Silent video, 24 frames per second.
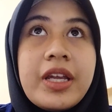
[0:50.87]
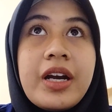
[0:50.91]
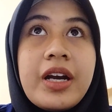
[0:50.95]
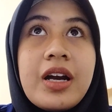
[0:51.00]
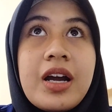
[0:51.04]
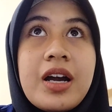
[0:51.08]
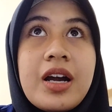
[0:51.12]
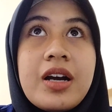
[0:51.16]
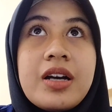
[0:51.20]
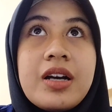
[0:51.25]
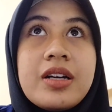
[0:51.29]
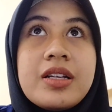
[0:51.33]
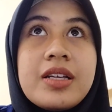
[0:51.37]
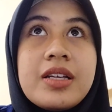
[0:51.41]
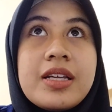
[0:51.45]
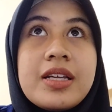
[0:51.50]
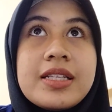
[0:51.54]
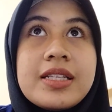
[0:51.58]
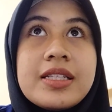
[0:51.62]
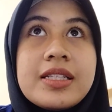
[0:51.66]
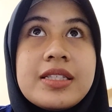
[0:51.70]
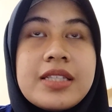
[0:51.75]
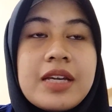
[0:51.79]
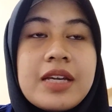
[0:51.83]
There are
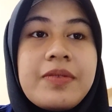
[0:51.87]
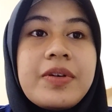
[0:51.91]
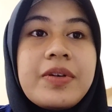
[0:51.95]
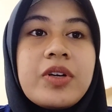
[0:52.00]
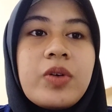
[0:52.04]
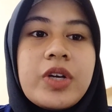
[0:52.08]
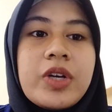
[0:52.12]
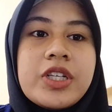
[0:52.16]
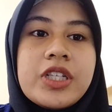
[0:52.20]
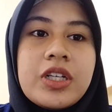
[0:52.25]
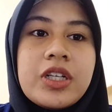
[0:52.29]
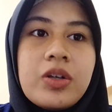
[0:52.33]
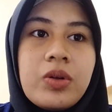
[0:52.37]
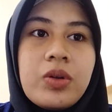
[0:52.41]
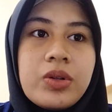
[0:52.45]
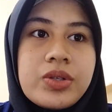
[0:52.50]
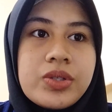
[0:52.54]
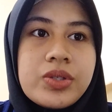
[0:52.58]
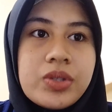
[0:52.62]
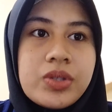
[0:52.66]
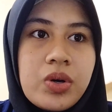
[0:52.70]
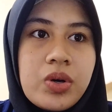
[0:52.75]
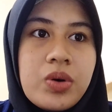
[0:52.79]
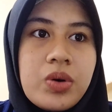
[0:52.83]
7 questions
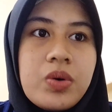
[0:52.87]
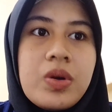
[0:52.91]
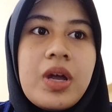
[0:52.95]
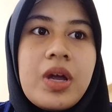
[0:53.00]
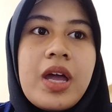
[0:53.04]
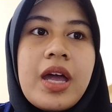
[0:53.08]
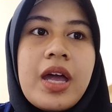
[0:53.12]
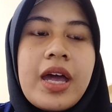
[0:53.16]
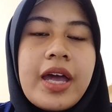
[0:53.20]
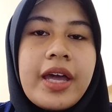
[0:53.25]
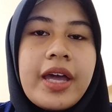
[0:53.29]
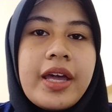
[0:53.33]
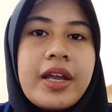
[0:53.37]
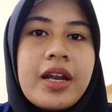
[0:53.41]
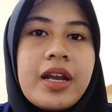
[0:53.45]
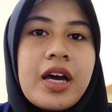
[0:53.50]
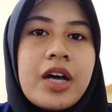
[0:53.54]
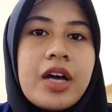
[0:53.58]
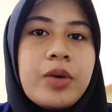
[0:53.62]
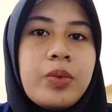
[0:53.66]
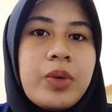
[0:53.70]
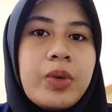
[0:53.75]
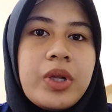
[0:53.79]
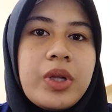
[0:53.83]
also,
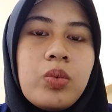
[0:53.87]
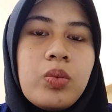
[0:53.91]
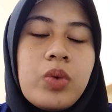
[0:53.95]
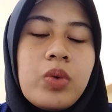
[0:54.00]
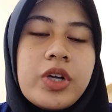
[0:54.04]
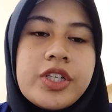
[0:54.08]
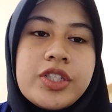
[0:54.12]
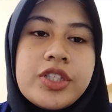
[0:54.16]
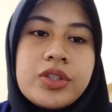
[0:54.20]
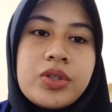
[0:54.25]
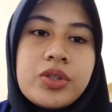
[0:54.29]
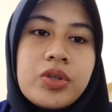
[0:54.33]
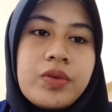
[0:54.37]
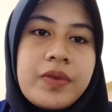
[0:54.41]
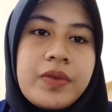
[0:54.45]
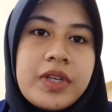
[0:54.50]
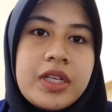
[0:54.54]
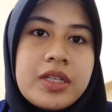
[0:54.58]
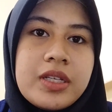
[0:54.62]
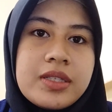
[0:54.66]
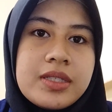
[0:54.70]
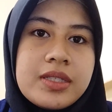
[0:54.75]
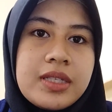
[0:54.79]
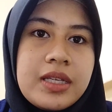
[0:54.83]
and I will watch 2
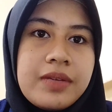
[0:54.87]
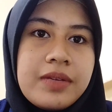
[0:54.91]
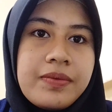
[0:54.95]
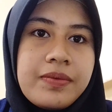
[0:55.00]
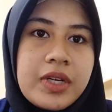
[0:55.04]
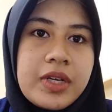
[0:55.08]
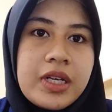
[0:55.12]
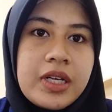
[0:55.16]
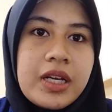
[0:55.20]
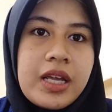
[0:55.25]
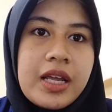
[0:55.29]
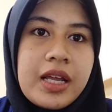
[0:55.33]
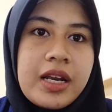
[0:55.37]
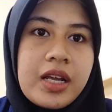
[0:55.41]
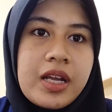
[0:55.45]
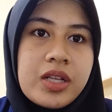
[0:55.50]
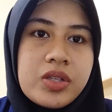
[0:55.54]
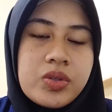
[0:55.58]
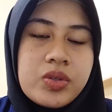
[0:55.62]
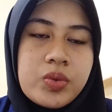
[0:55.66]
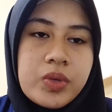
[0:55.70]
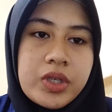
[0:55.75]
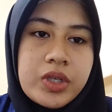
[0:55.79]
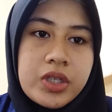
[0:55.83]
videos given and
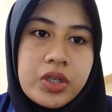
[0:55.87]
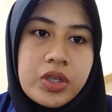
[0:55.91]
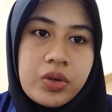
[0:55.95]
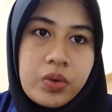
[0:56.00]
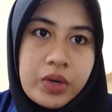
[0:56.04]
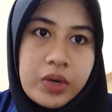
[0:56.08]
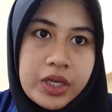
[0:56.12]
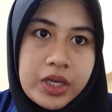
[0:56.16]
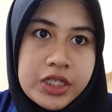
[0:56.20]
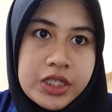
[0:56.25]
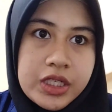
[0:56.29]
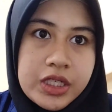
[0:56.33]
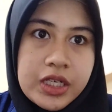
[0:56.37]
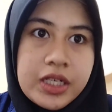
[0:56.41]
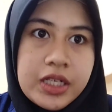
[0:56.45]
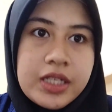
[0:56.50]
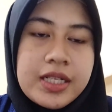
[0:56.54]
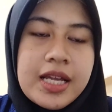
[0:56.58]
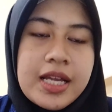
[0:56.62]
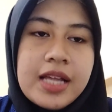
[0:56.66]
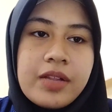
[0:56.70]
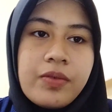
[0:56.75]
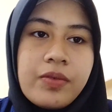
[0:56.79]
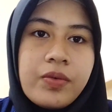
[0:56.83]
answer the
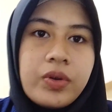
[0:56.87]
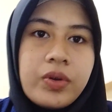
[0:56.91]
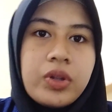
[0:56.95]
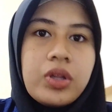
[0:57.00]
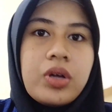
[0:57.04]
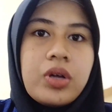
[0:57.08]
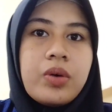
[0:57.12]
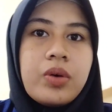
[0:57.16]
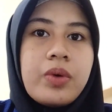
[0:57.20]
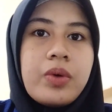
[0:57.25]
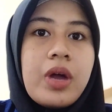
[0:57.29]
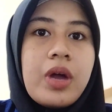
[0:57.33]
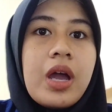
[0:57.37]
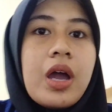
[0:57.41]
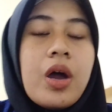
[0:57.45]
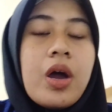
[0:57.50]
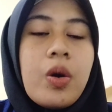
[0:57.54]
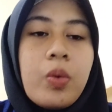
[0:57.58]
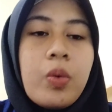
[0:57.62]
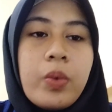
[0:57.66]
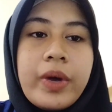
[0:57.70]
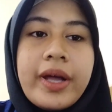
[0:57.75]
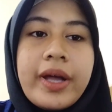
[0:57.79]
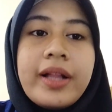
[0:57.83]
question that follow.
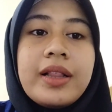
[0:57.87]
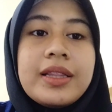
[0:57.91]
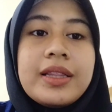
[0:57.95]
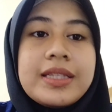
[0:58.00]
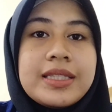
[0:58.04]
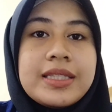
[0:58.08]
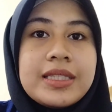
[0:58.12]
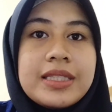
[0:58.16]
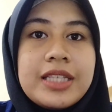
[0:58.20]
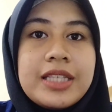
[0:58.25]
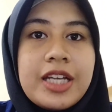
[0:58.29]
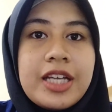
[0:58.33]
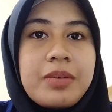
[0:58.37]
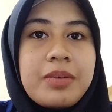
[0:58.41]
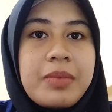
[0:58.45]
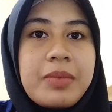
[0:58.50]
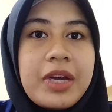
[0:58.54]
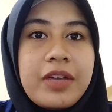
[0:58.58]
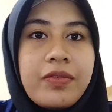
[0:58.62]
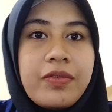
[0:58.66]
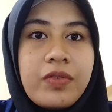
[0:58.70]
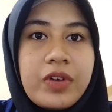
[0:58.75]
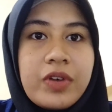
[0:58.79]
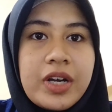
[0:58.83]
Well, dear
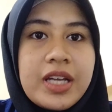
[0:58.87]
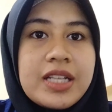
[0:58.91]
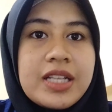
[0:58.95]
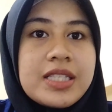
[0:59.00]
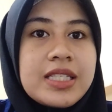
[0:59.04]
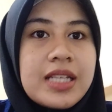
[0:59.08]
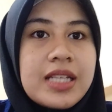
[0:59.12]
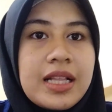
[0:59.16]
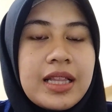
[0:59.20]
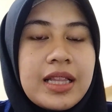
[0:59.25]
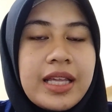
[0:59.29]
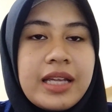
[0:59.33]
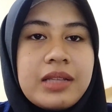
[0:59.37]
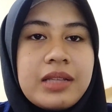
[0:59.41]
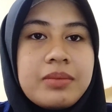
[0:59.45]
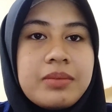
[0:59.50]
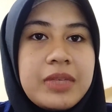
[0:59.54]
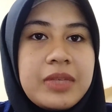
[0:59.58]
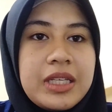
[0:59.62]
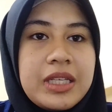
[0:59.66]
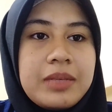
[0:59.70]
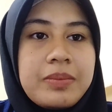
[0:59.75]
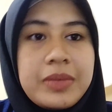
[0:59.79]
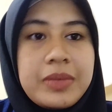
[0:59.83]
my friends,
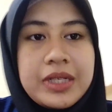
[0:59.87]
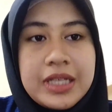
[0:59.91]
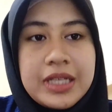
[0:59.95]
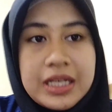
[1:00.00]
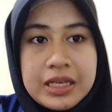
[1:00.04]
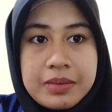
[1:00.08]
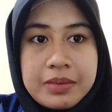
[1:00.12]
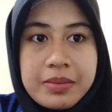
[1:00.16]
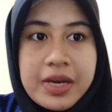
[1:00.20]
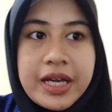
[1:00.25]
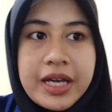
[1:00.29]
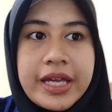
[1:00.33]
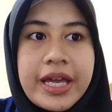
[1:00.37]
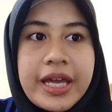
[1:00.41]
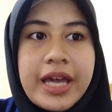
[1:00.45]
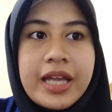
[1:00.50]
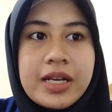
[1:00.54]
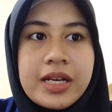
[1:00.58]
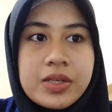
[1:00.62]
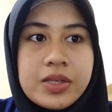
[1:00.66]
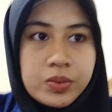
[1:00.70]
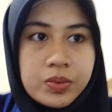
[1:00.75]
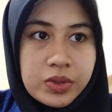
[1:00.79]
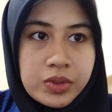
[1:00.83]
let me begin my
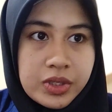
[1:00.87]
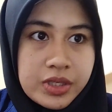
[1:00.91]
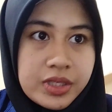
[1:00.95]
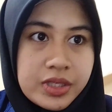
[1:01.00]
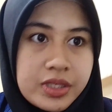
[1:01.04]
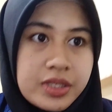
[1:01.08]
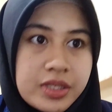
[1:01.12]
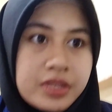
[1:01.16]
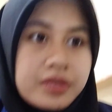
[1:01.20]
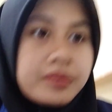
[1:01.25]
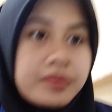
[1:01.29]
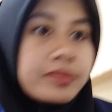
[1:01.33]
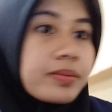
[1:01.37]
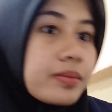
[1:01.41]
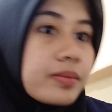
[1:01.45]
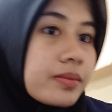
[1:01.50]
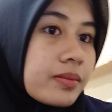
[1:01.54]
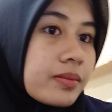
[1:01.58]
answers.